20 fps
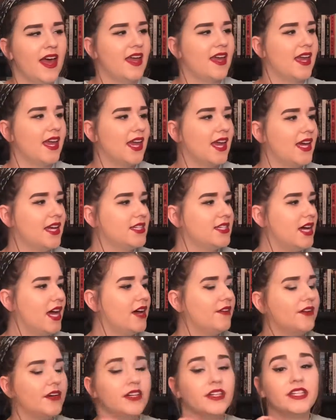and
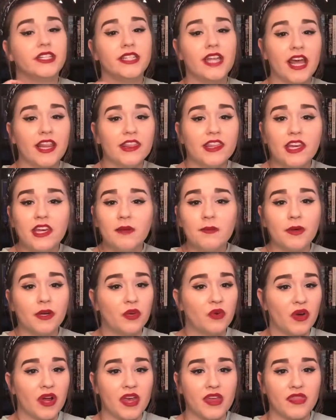I've heard nothing
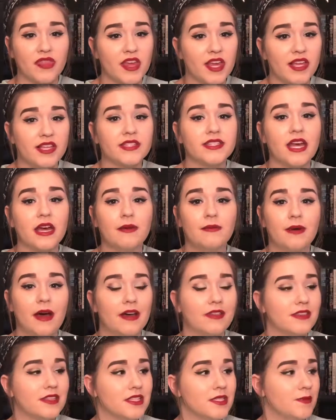but great things
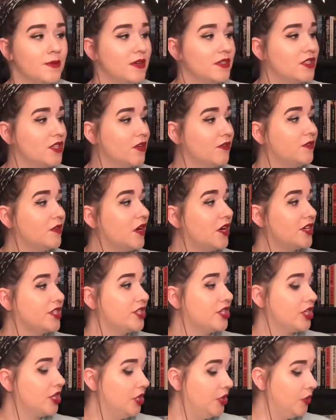about this book so far
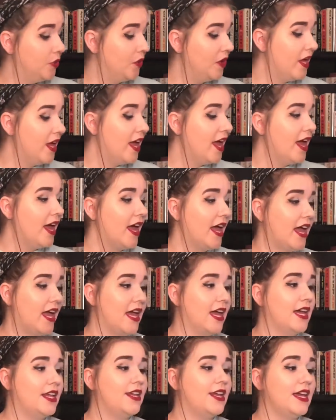too,
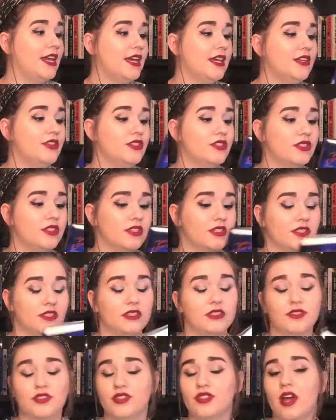and
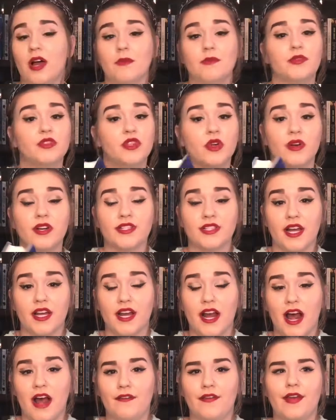I'm so excited
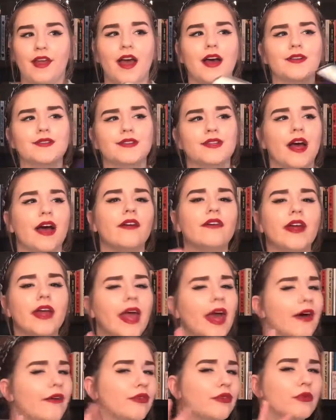to have it. I already
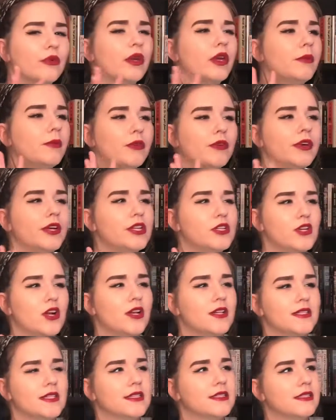have 3 Maureen
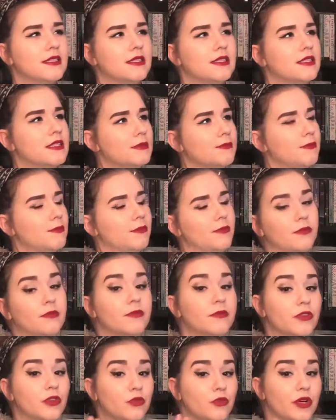Johnsons in this
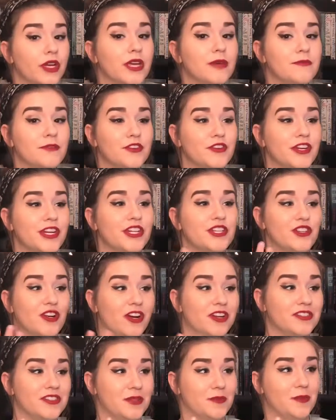3 Maureen
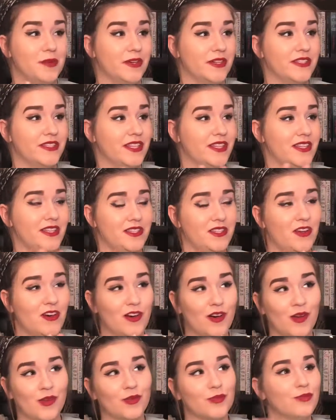Johnson books in this
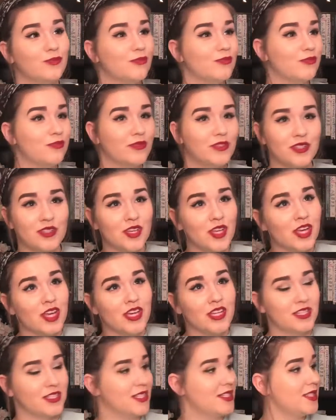haul.
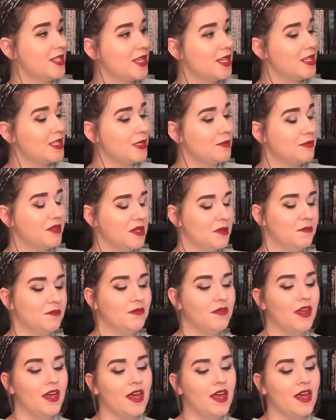Does that say something?